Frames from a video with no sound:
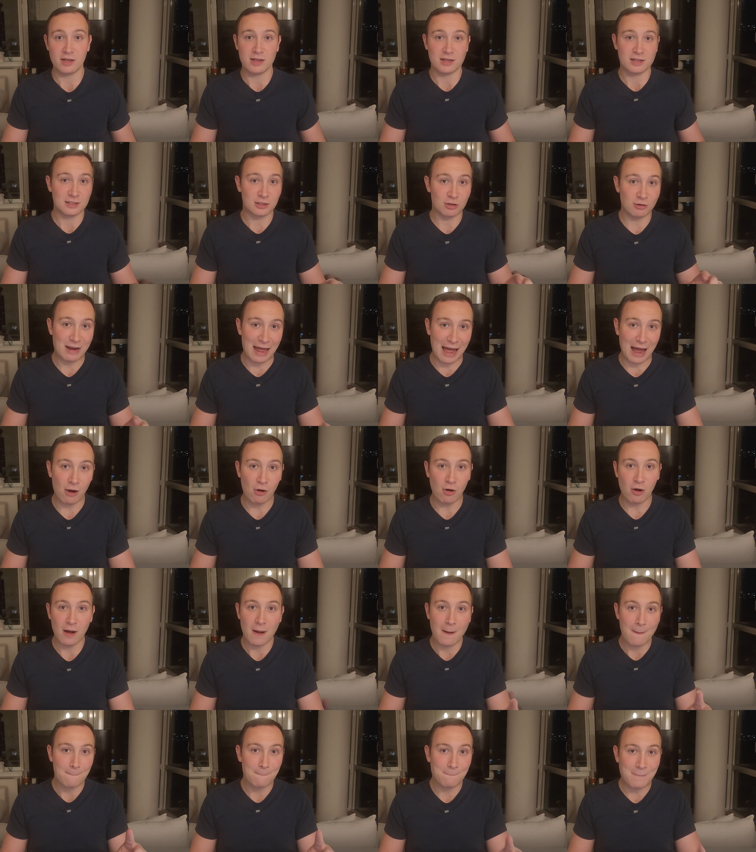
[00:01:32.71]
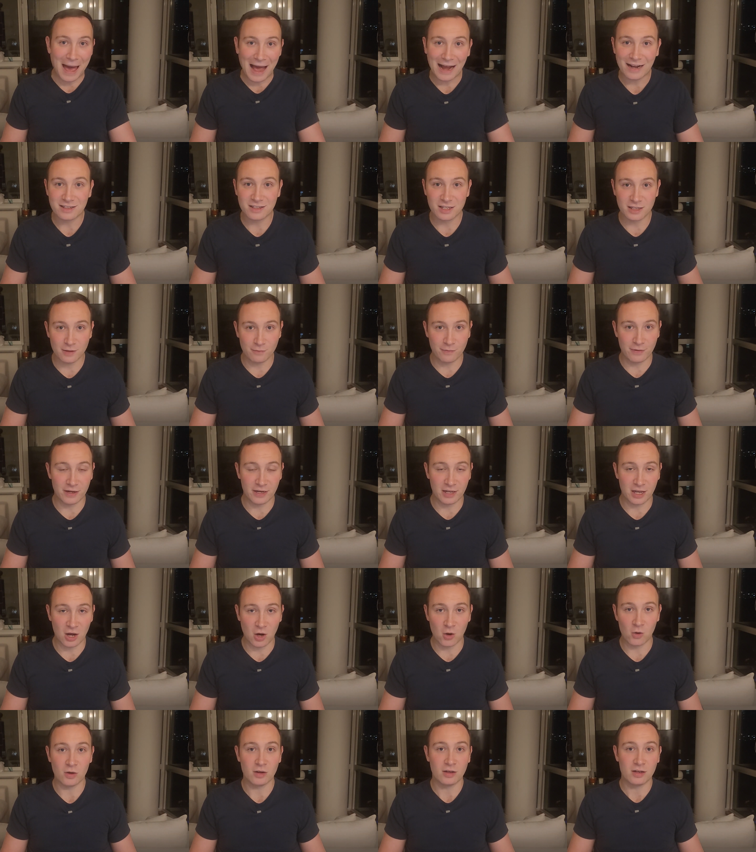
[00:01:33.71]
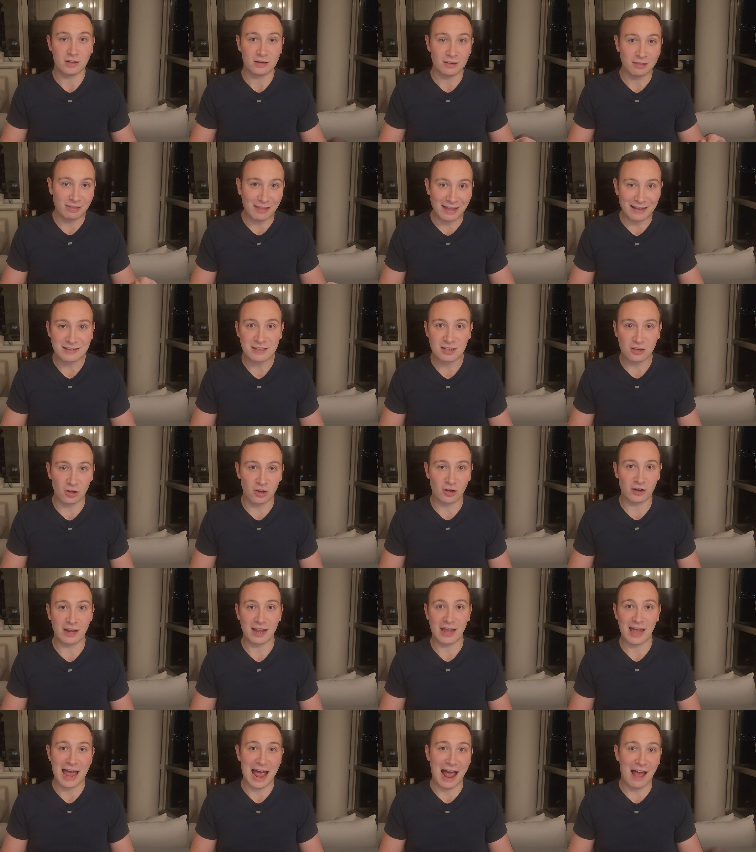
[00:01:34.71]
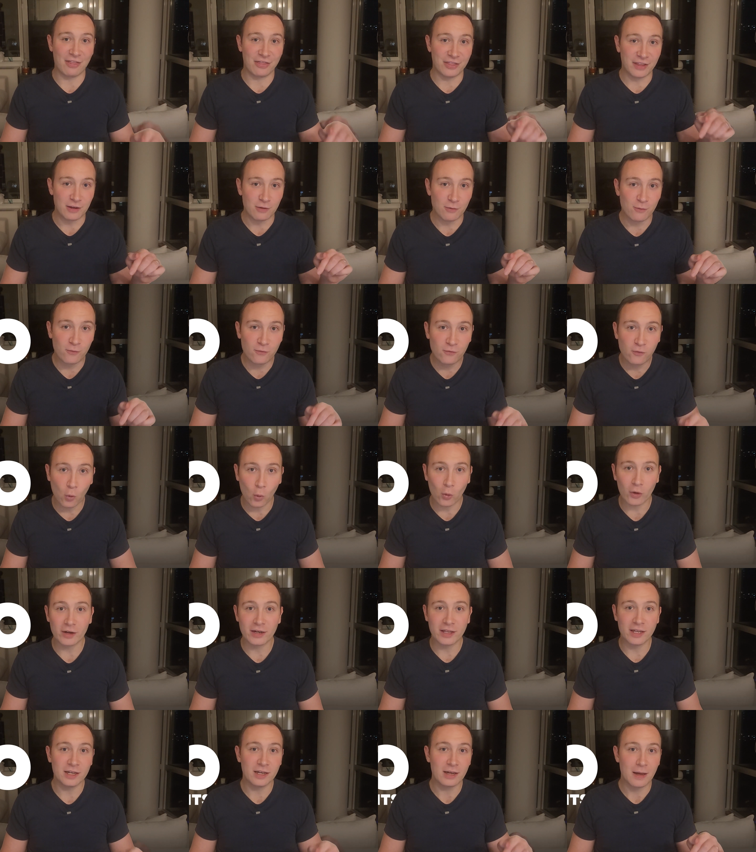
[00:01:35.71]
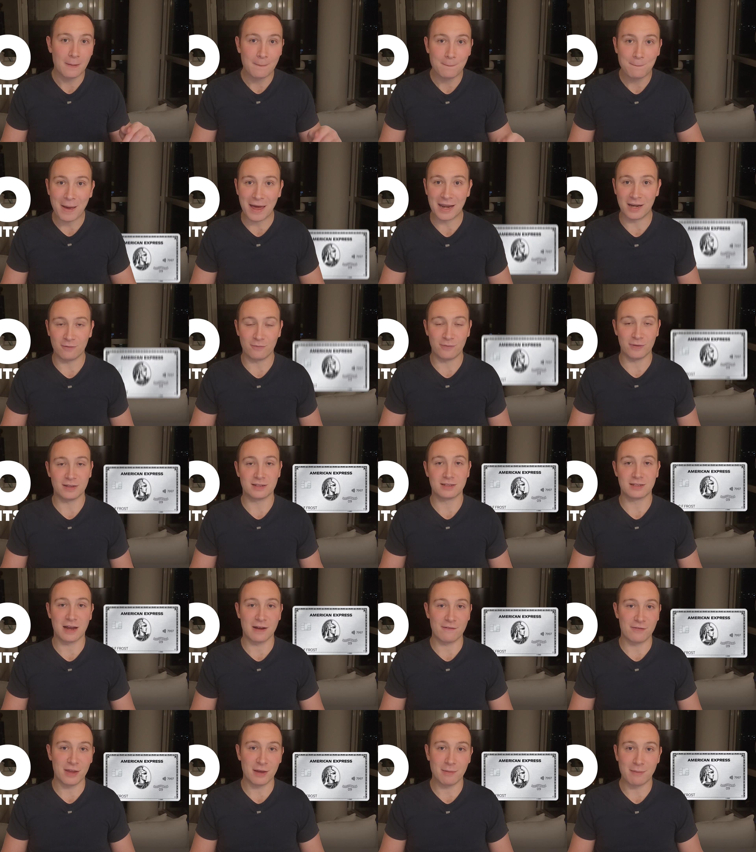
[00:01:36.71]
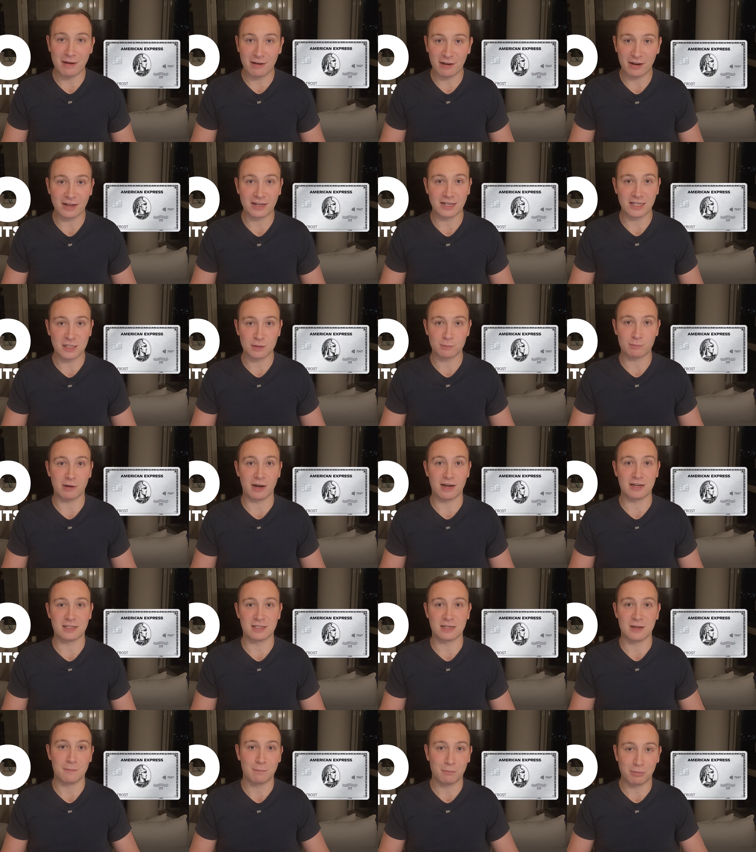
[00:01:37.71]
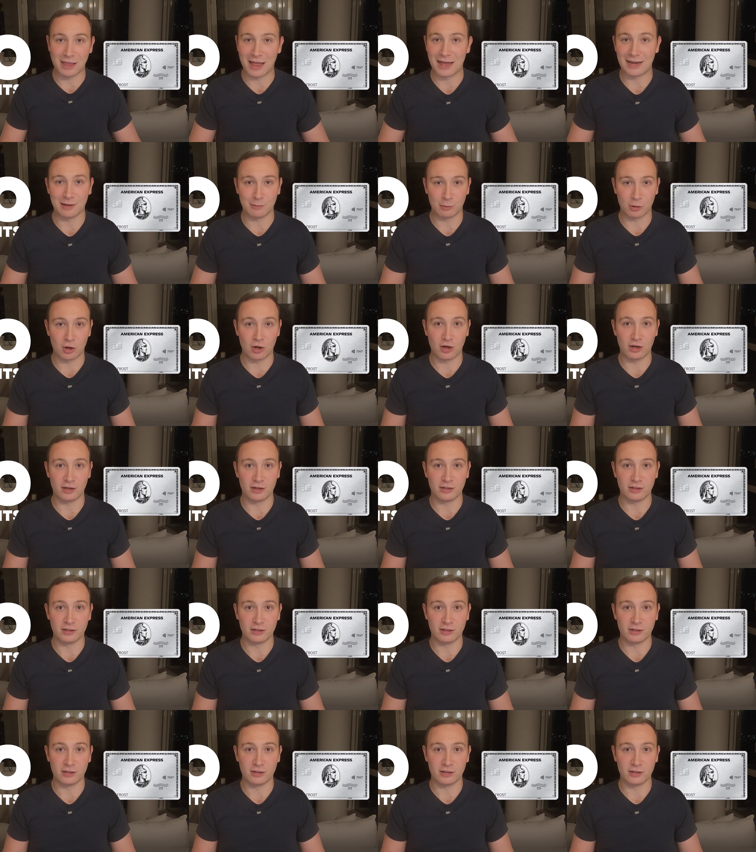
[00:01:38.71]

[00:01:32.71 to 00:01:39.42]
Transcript: So now, back to the video, let's look at the 40 benefits of the American Express Platinum Card.